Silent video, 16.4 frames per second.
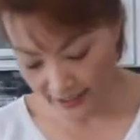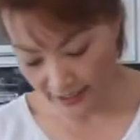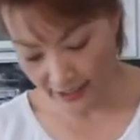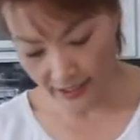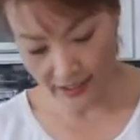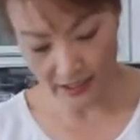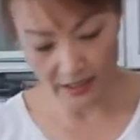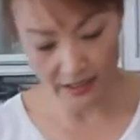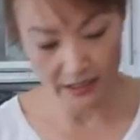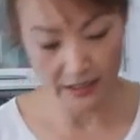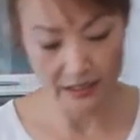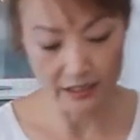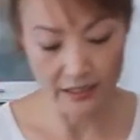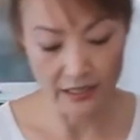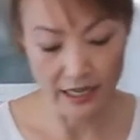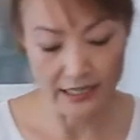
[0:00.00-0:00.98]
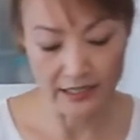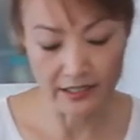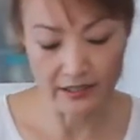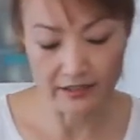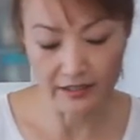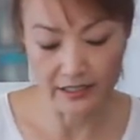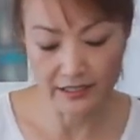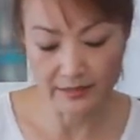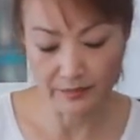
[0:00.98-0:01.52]
heat until
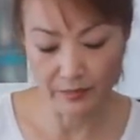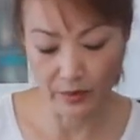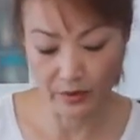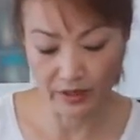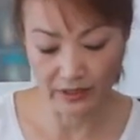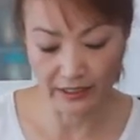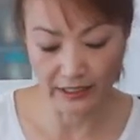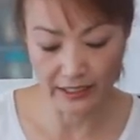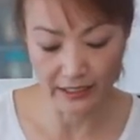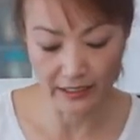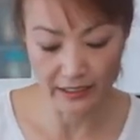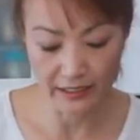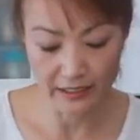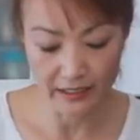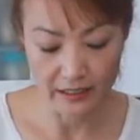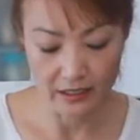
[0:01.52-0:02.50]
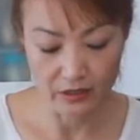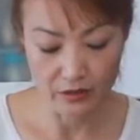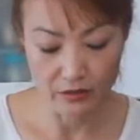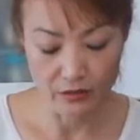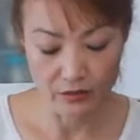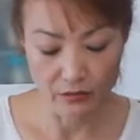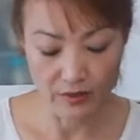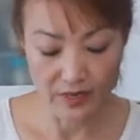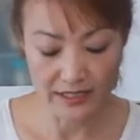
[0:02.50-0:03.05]
it's boiling.
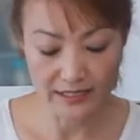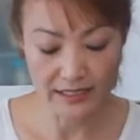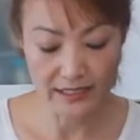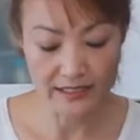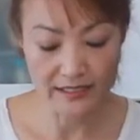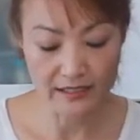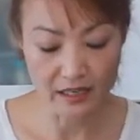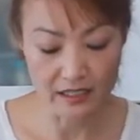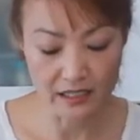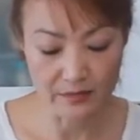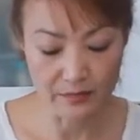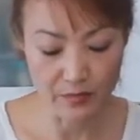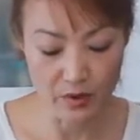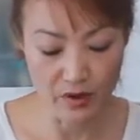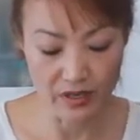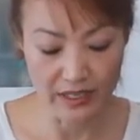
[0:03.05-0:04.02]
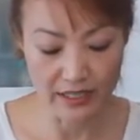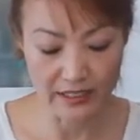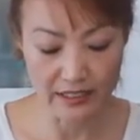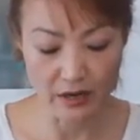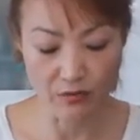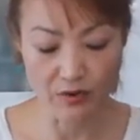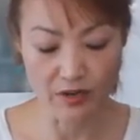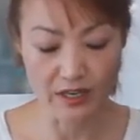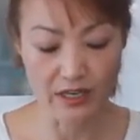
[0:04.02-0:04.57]
Once it starts boiling, then
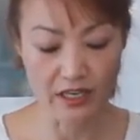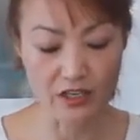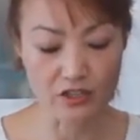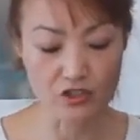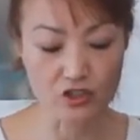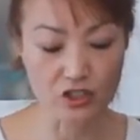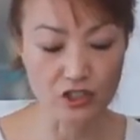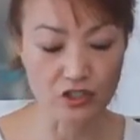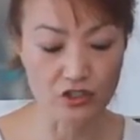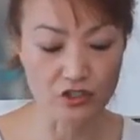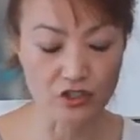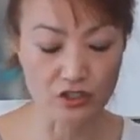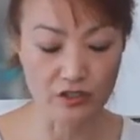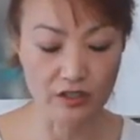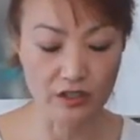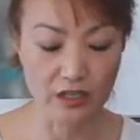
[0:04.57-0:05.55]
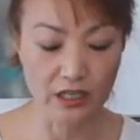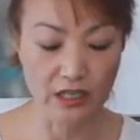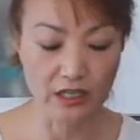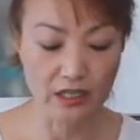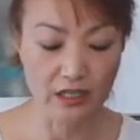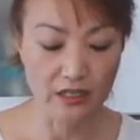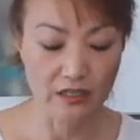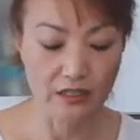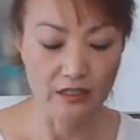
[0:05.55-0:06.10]
we're gonna turn to
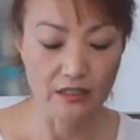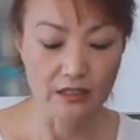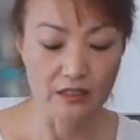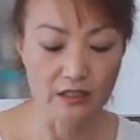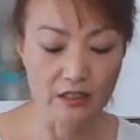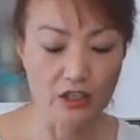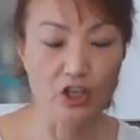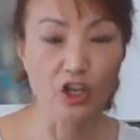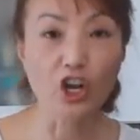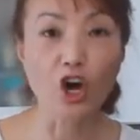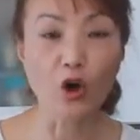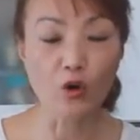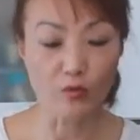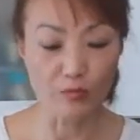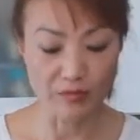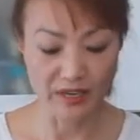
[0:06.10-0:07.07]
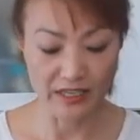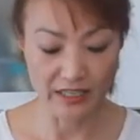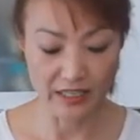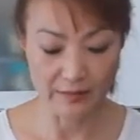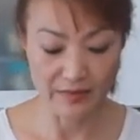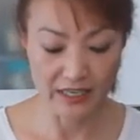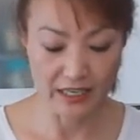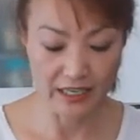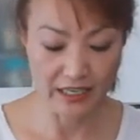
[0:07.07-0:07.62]
low
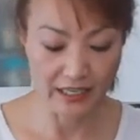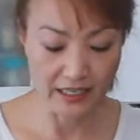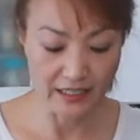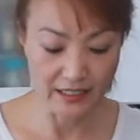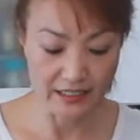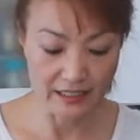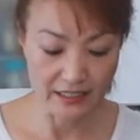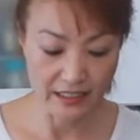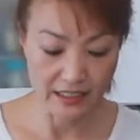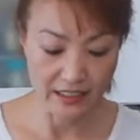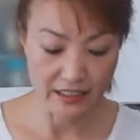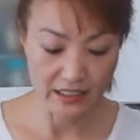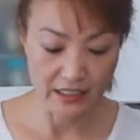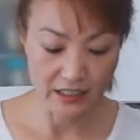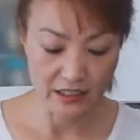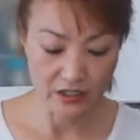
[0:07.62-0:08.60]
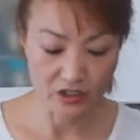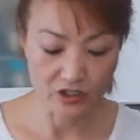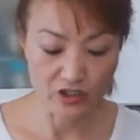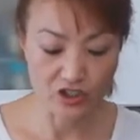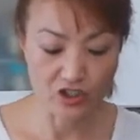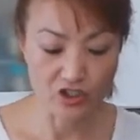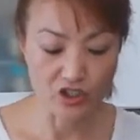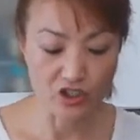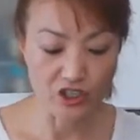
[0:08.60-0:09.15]
medium heat to
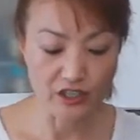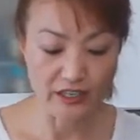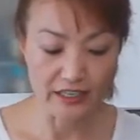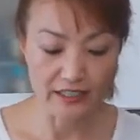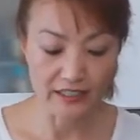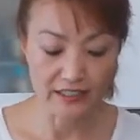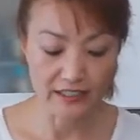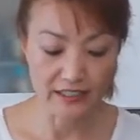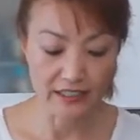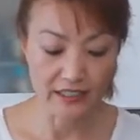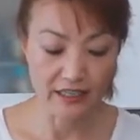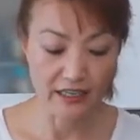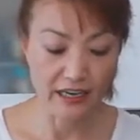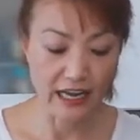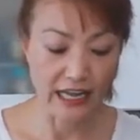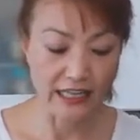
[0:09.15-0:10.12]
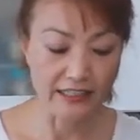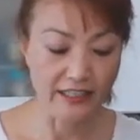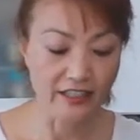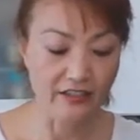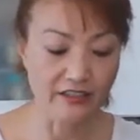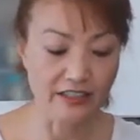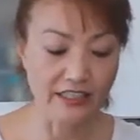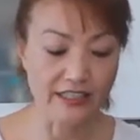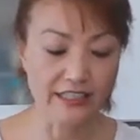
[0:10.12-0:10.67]
stir it until
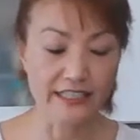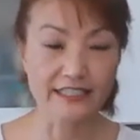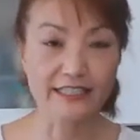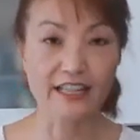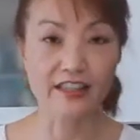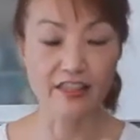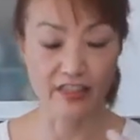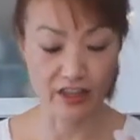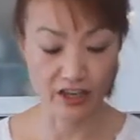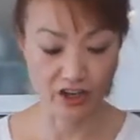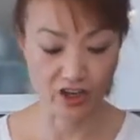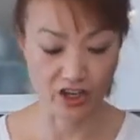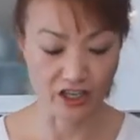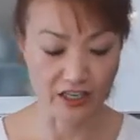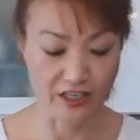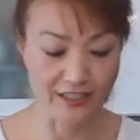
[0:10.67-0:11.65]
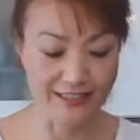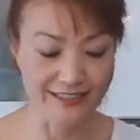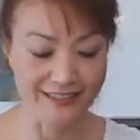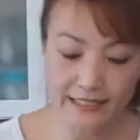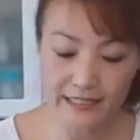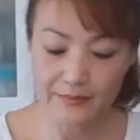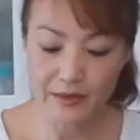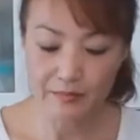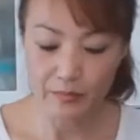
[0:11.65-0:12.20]
it gets thicker.
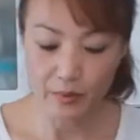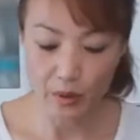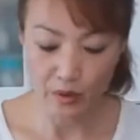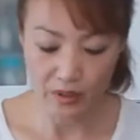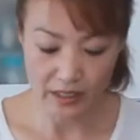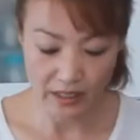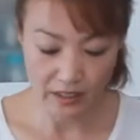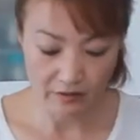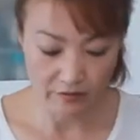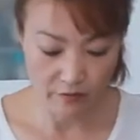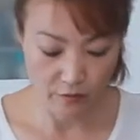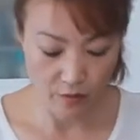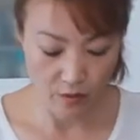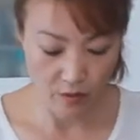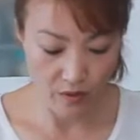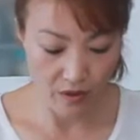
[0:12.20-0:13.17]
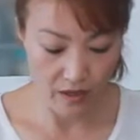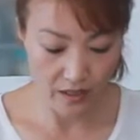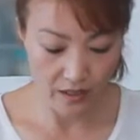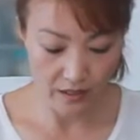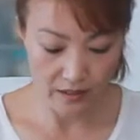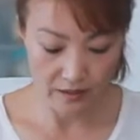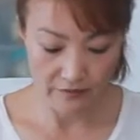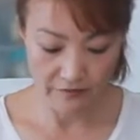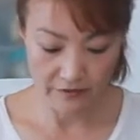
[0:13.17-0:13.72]
It's been boiling for
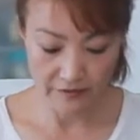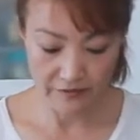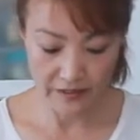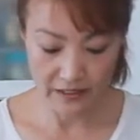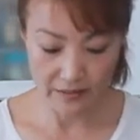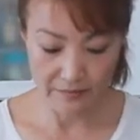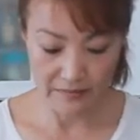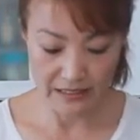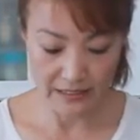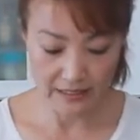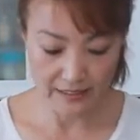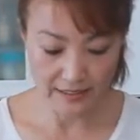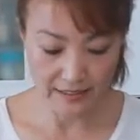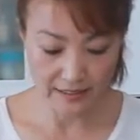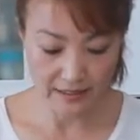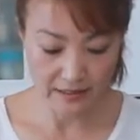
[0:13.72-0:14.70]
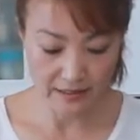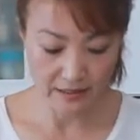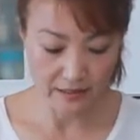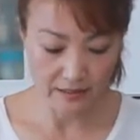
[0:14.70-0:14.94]
15 minutes,